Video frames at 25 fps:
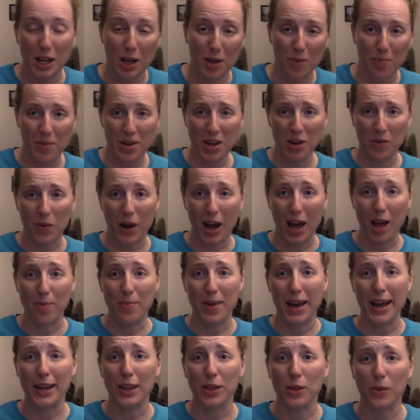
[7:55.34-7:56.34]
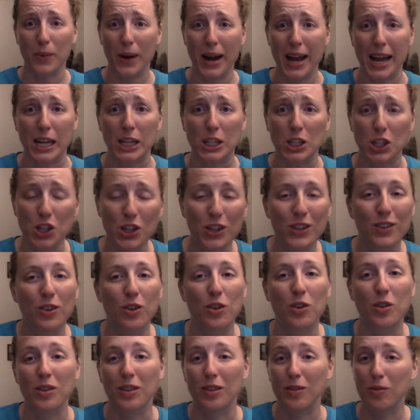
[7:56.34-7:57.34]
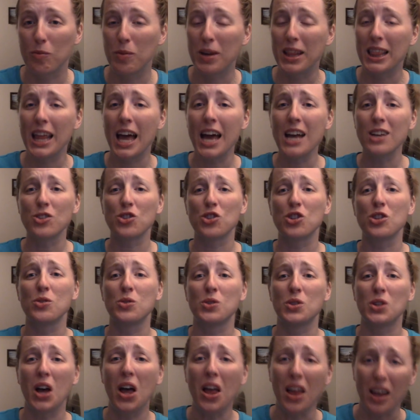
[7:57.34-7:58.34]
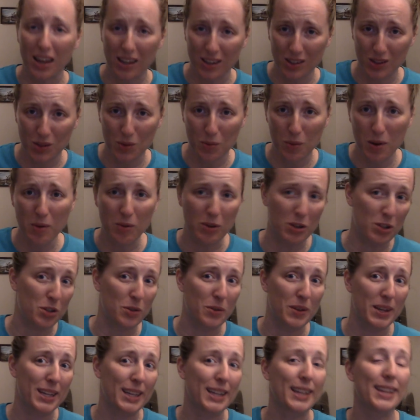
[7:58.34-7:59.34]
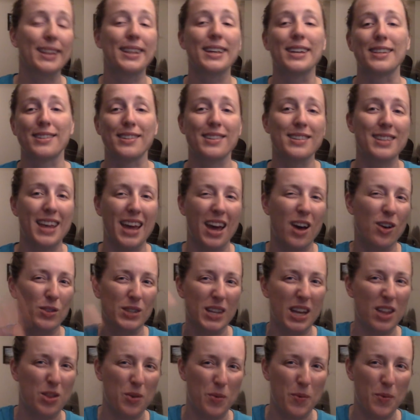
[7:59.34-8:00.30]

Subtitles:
meanwhile, back at the ranch, or when last you saw us, we were doing this, and they always had the